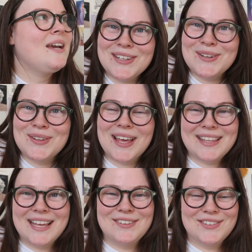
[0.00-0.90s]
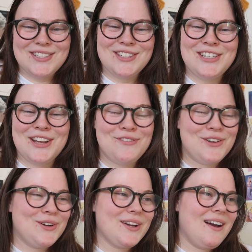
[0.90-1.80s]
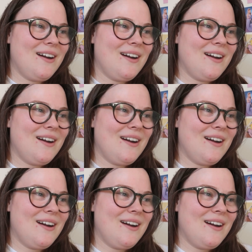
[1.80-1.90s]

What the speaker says: I'm going to call that the end of a studio vlog.